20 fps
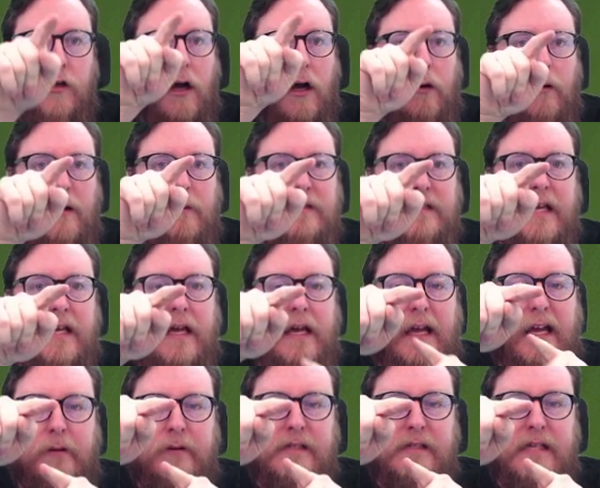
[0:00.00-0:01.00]
Goalie was
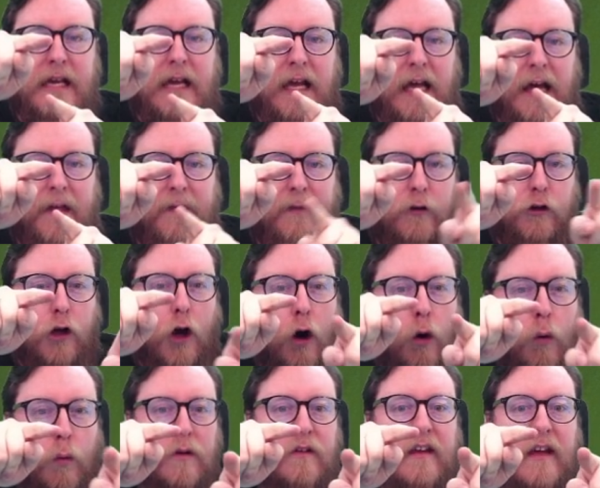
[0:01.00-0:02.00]
here, he was here, and the
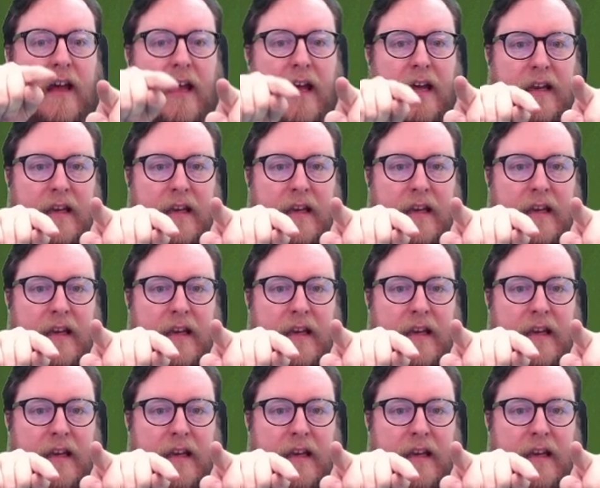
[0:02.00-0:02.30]
goal was here.